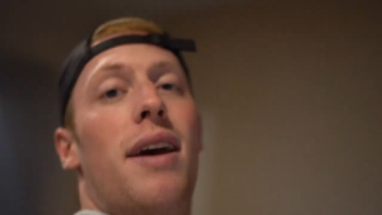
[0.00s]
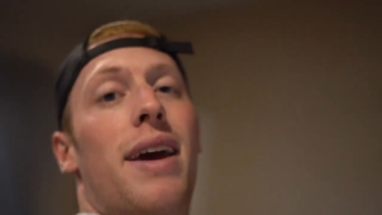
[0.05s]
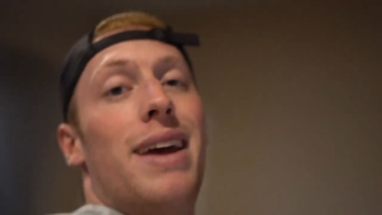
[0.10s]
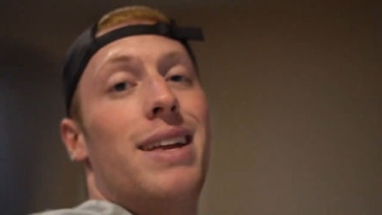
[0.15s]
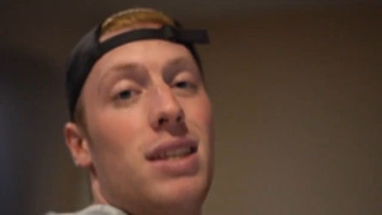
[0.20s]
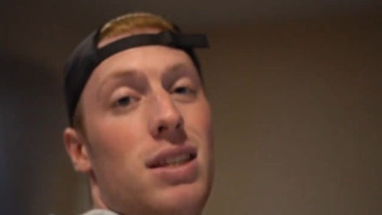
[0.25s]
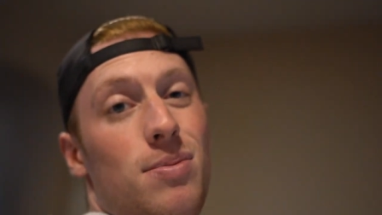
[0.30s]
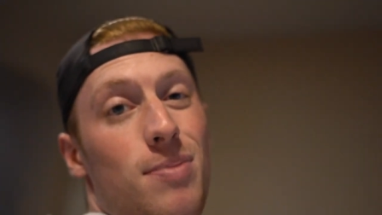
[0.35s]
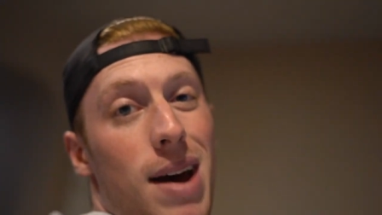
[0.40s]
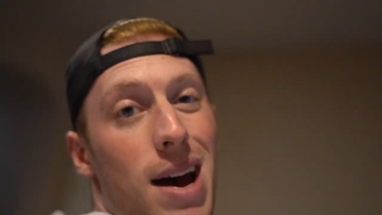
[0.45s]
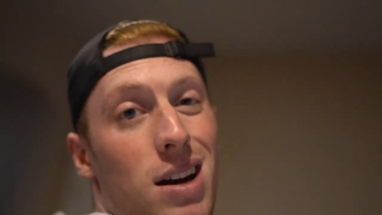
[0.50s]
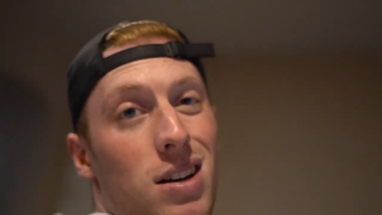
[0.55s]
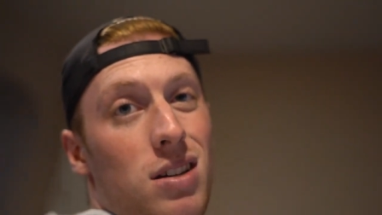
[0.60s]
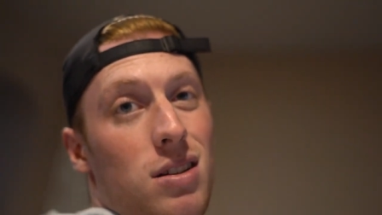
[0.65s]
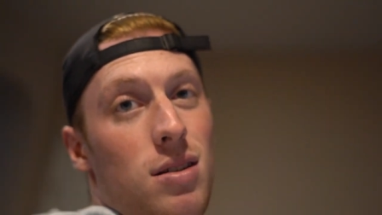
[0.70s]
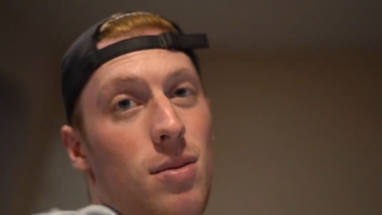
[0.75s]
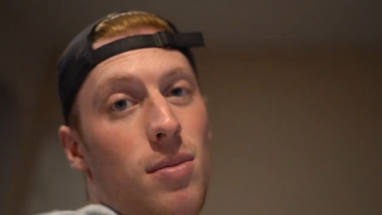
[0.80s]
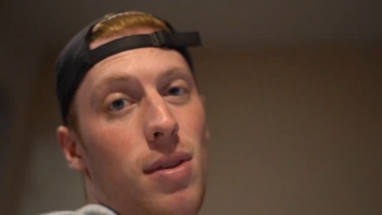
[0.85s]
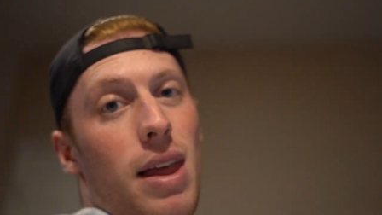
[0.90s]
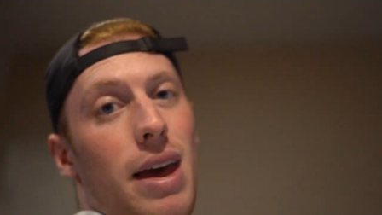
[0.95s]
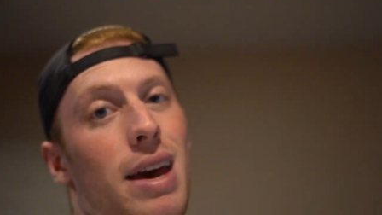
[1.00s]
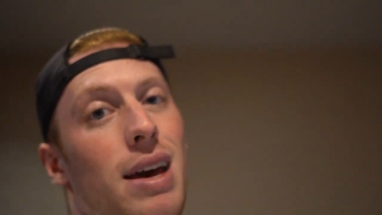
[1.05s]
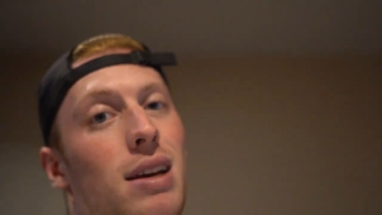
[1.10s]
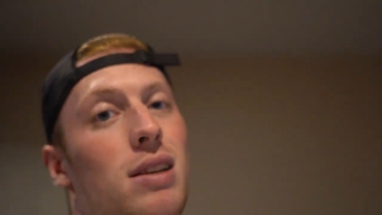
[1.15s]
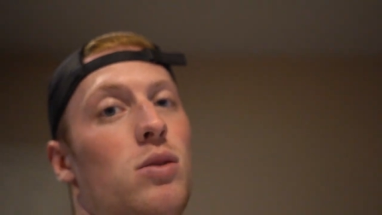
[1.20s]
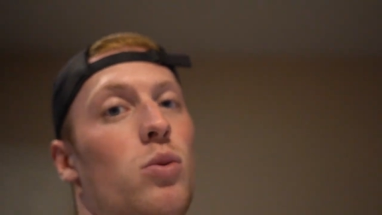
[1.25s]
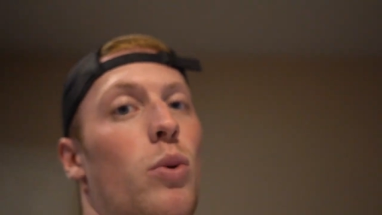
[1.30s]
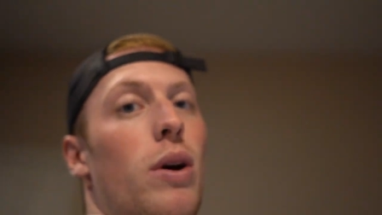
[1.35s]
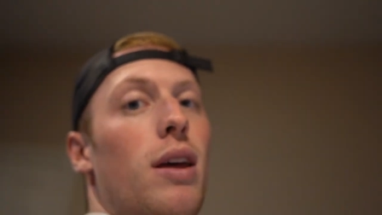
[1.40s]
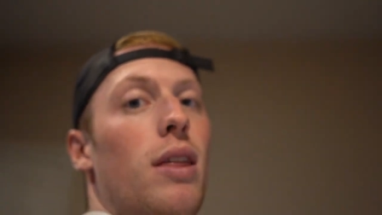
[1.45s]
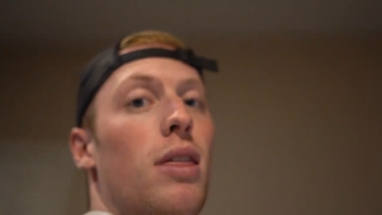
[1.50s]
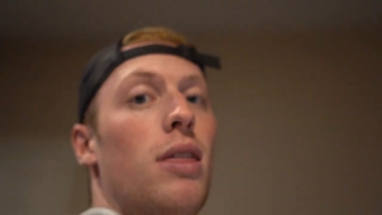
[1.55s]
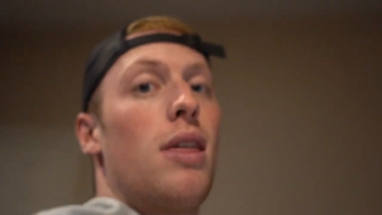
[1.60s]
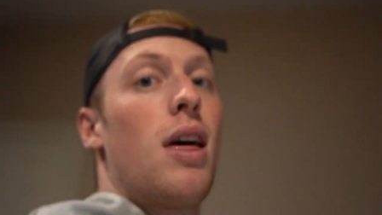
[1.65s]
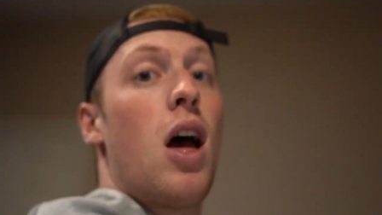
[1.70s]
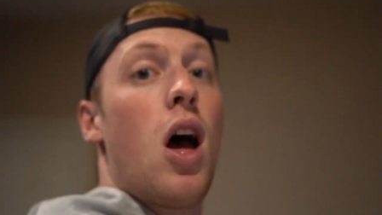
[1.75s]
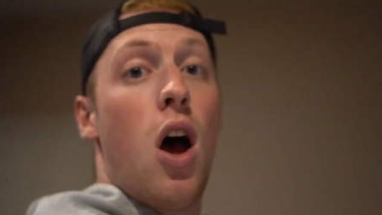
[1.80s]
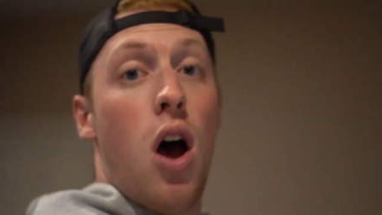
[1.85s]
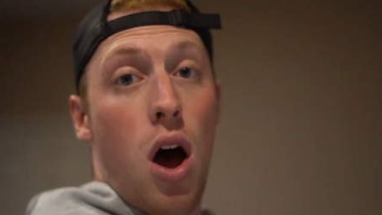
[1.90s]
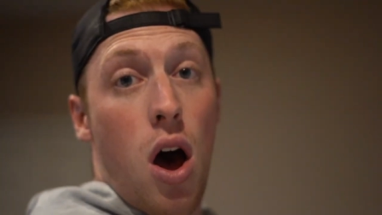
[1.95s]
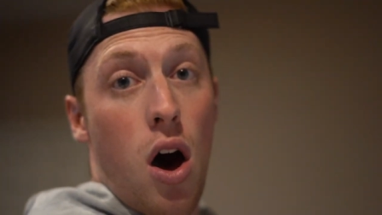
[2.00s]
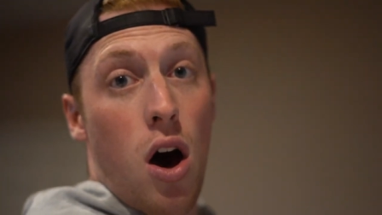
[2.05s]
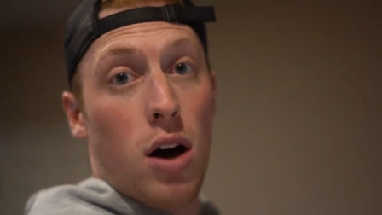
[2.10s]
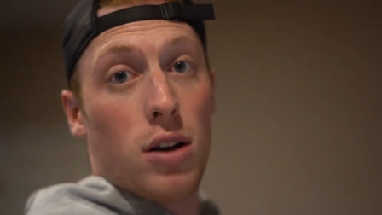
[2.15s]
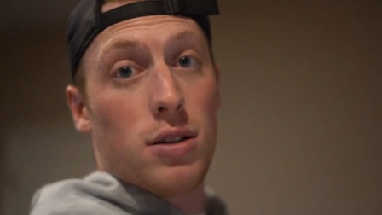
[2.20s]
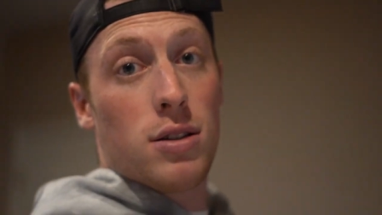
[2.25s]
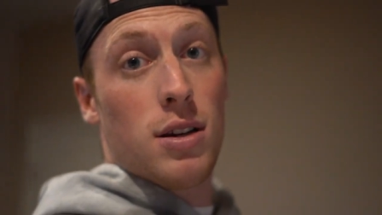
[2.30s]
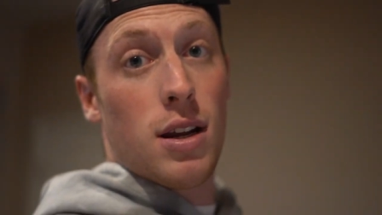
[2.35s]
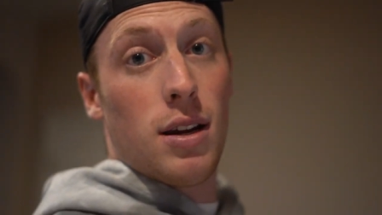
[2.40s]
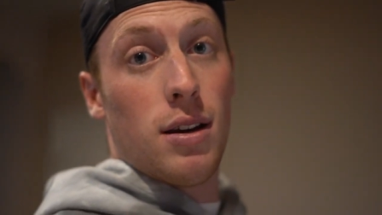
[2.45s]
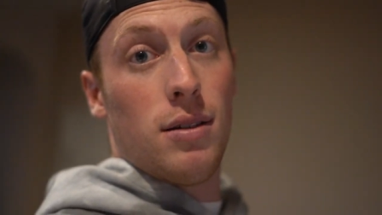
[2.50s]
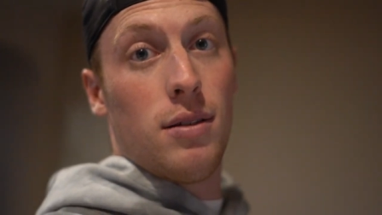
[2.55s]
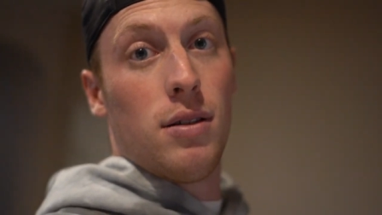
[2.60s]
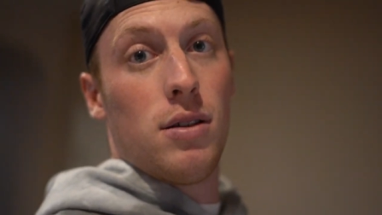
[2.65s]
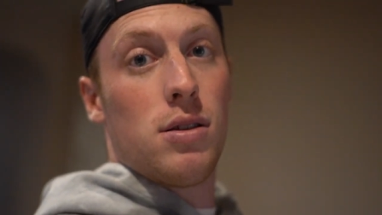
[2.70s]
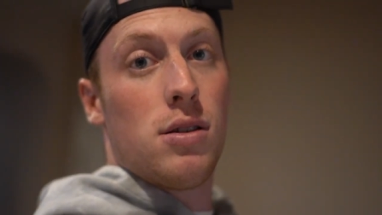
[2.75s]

and smash some legs with Austin.